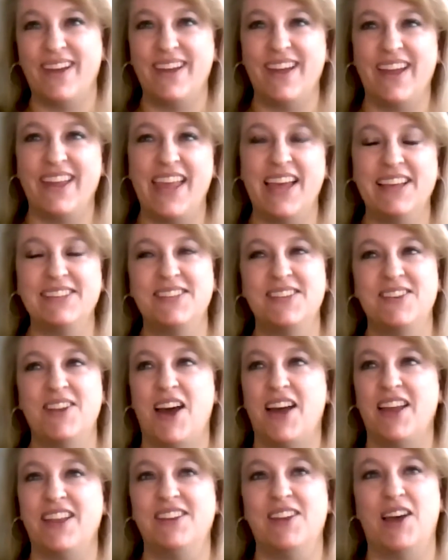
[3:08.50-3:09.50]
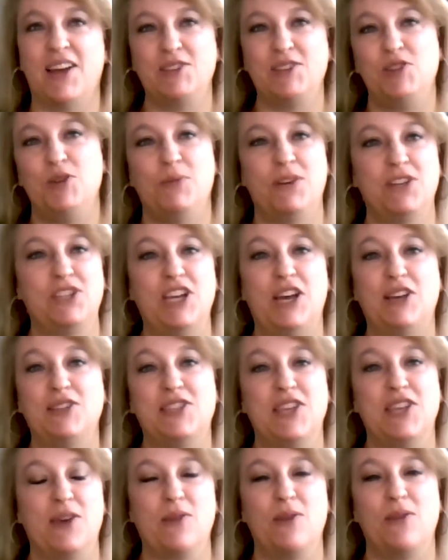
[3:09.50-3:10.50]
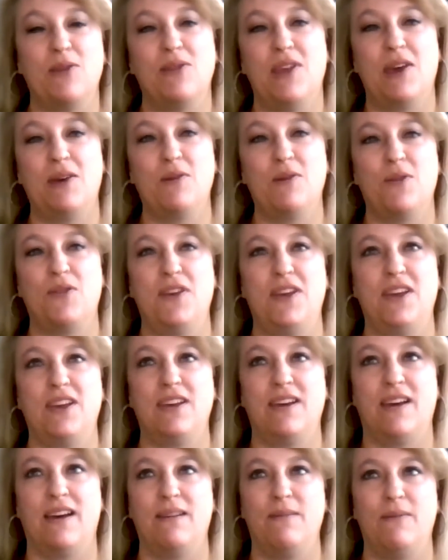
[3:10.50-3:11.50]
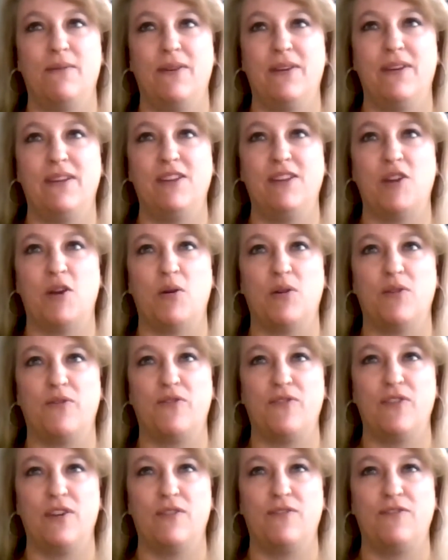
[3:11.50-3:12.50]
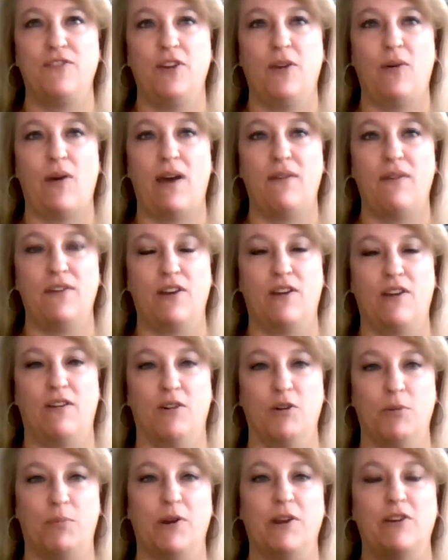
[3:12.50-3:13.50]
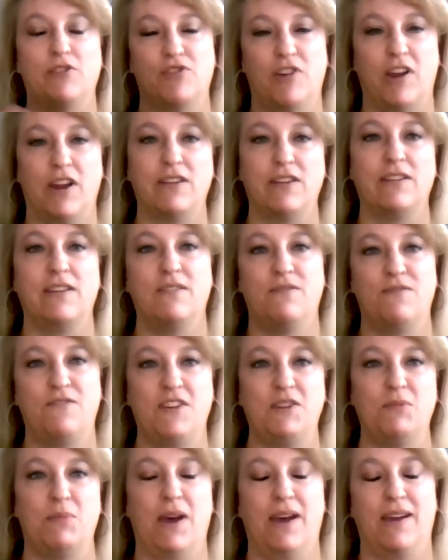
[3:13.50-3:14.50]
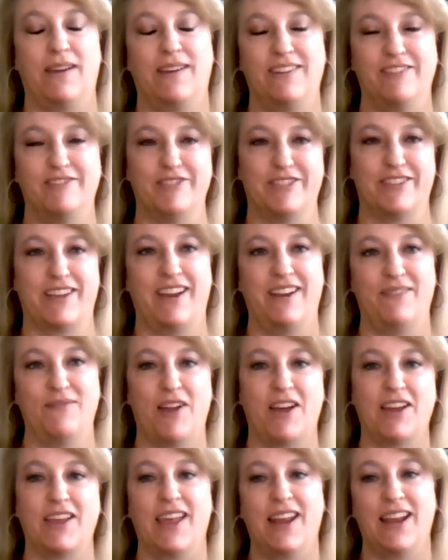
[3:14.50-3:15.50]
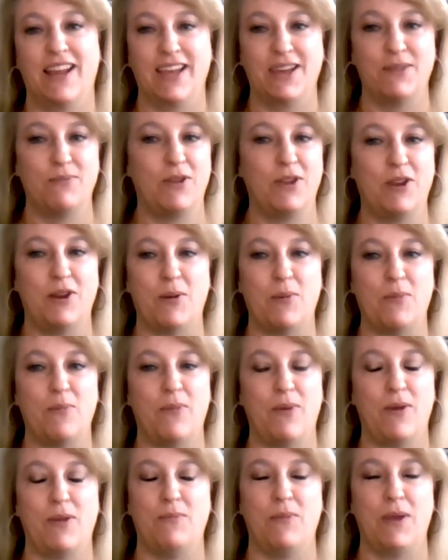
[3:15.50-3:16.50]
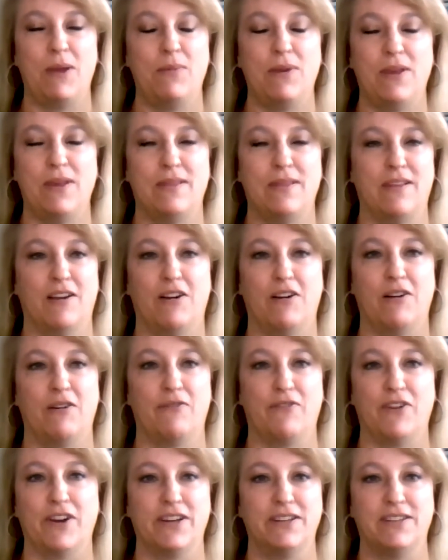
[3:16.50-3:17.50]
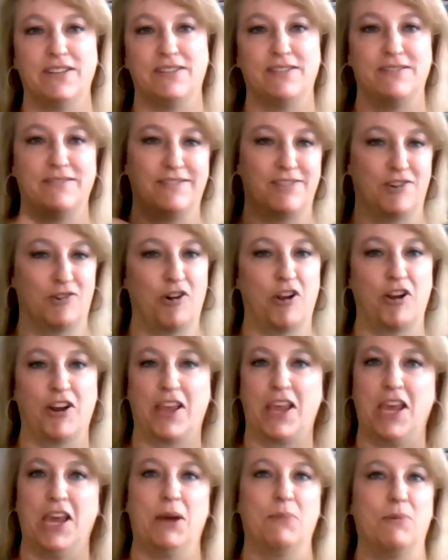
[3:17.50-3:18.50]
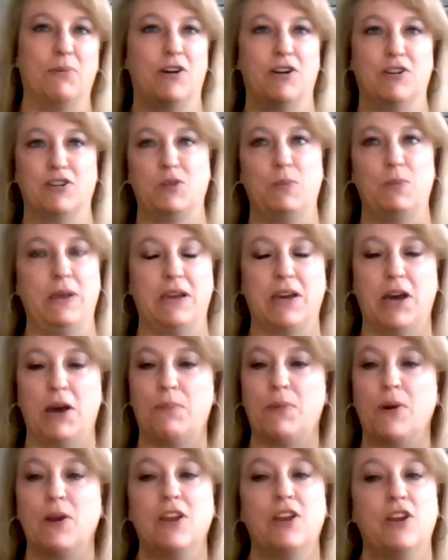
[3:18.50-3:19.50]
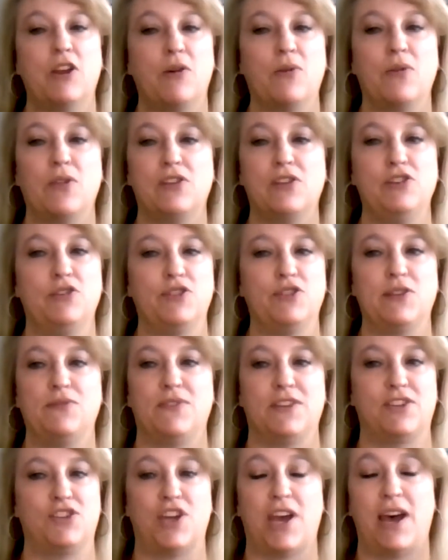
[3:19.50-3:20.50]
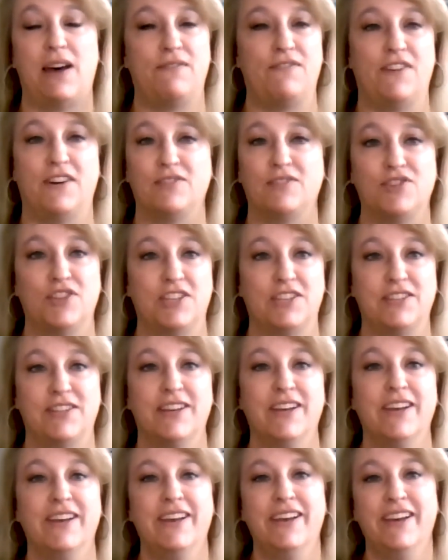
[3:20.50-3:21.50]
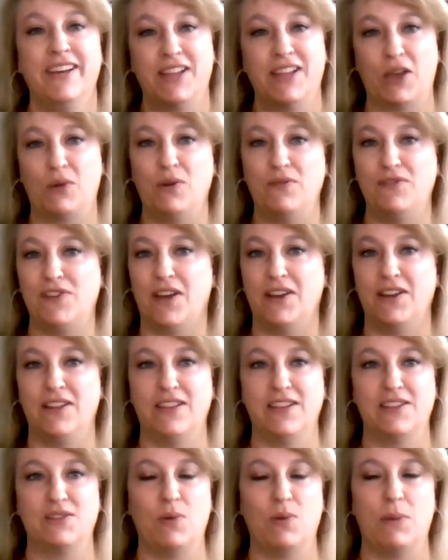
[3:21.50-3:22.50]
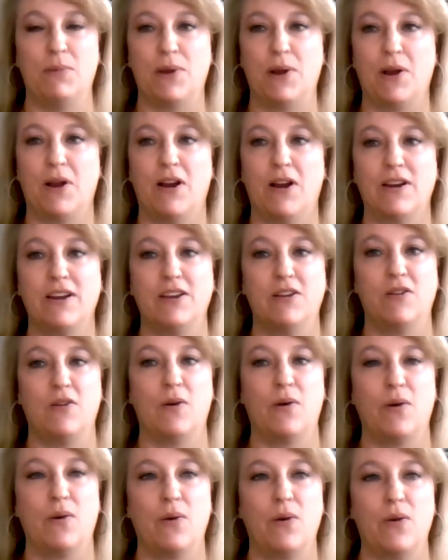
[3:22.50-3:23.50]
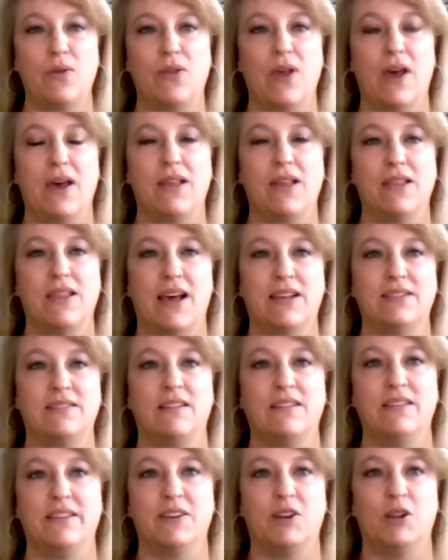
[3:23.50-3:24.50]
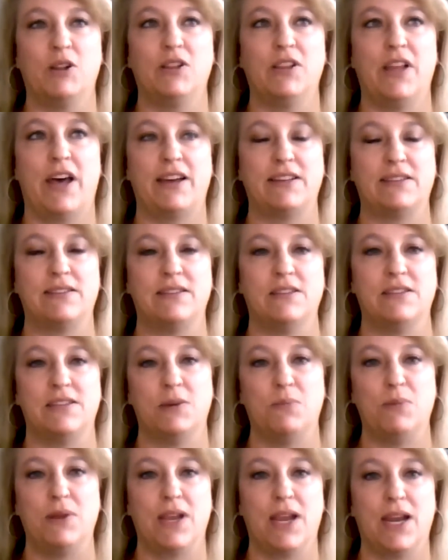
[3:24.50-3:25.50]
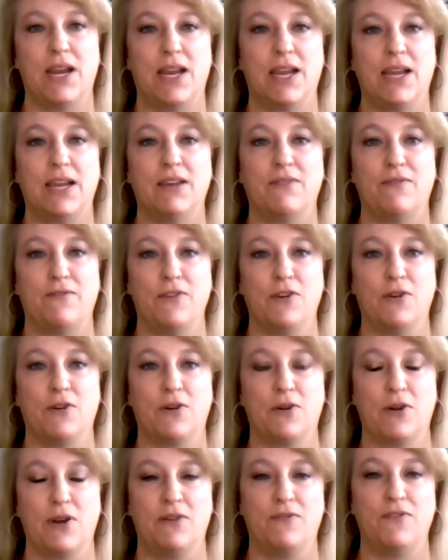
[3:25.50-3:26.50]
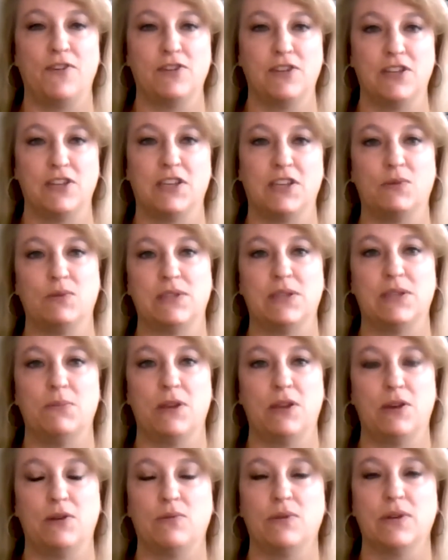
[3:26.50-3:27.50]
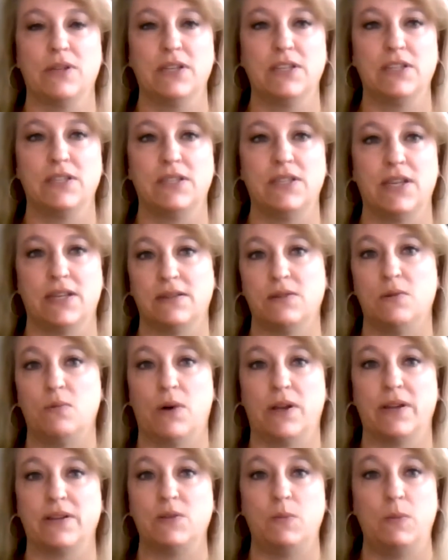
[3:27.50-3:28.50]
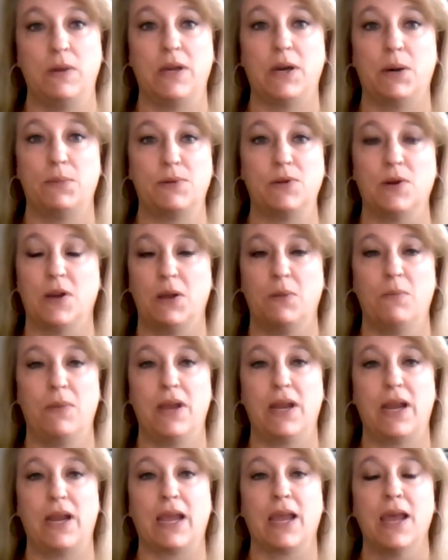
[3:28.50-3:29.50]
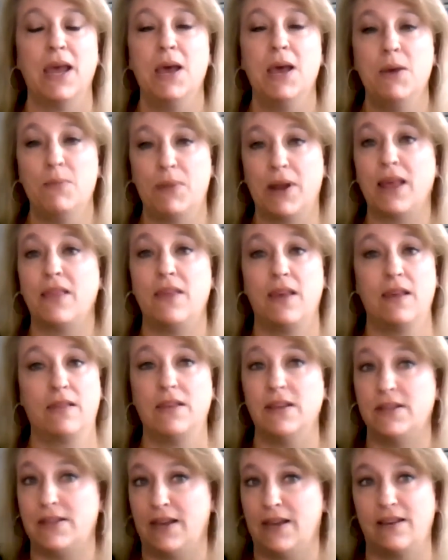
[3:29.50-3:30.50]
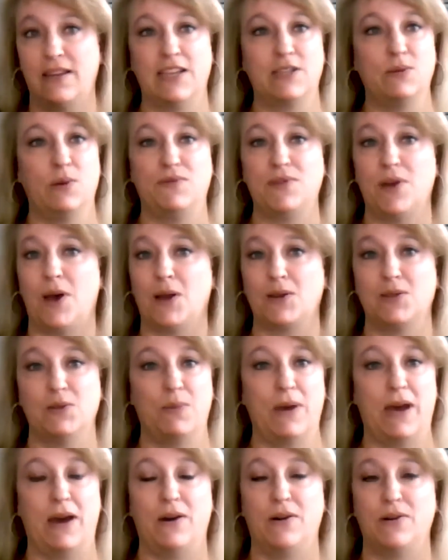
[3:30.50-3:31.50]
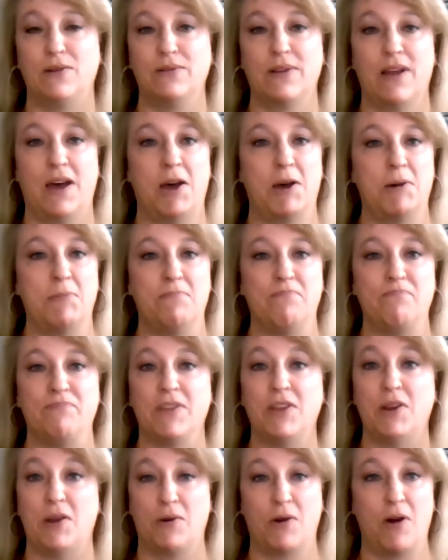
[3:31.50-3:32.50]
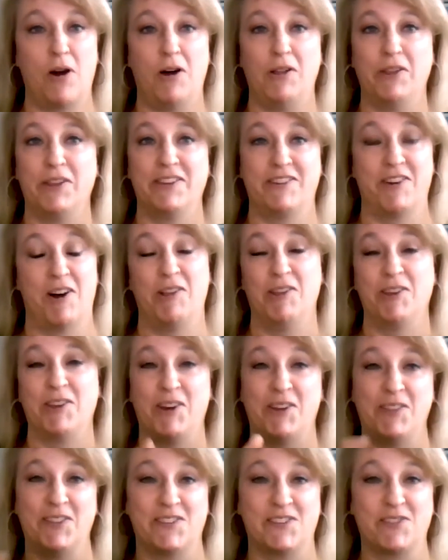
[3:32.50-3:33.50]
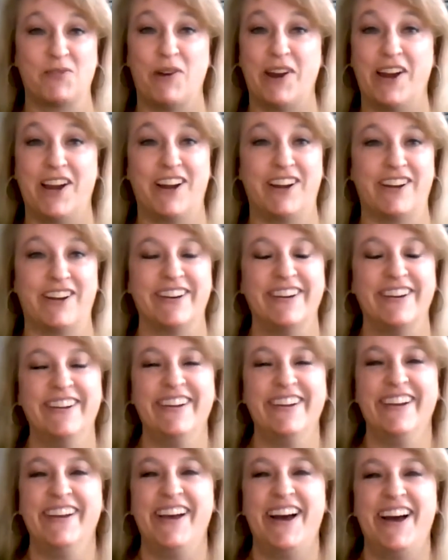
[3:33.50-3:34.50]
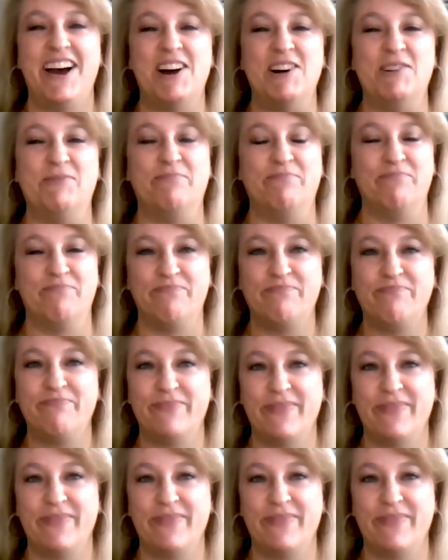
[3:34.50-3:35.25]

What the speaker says: guess not too much else. The other thing, you know, if you have a group where you're trying to get feedback and you're just kind of not getting it, you know, and maybe they're afraid to turn on a camera or speak up, or, you know, the use of the chat function, like we've done in this webinar, you know, that's a little less intimidating if you're dealing with somebody who really just doesn't want to speak up during a meeting. But I think the techniques we've talked about, you know, calling on the square, are